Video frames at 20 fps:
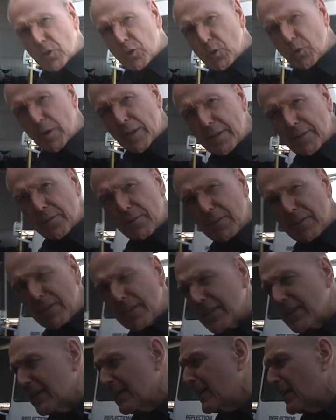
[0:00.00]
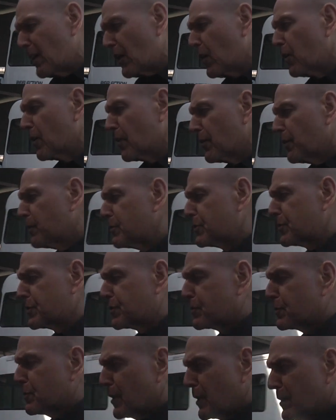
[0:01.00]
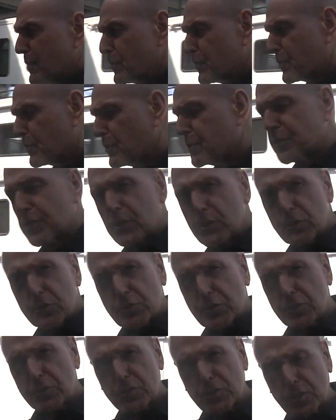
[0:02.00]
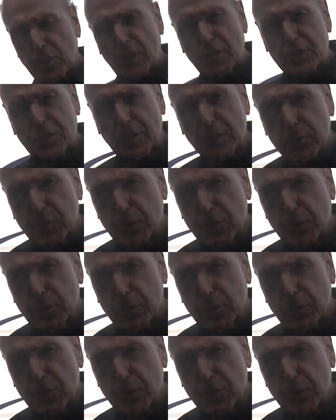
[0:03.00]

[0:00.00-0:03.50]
coolant, all of those sorts of uses. Charge air